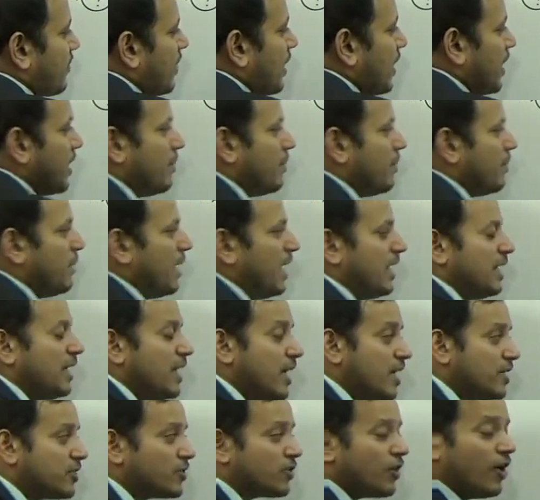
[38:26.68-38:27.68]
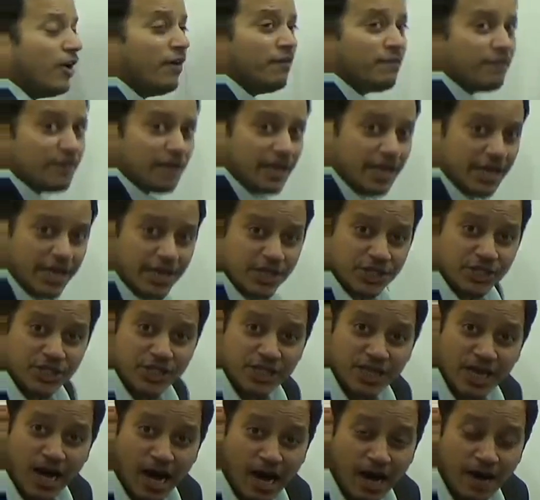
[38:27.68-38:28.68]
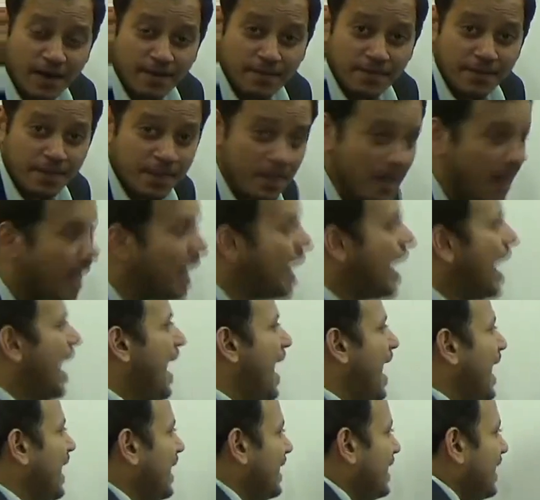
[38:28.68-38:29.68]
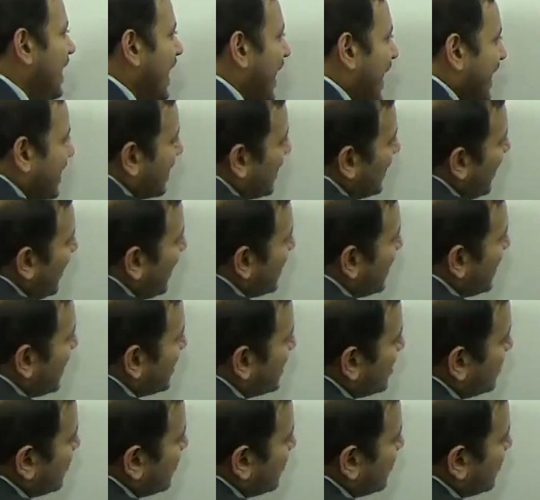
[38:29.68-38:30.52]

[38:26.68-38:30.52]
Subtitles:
Himalayas of Asia, and Atlas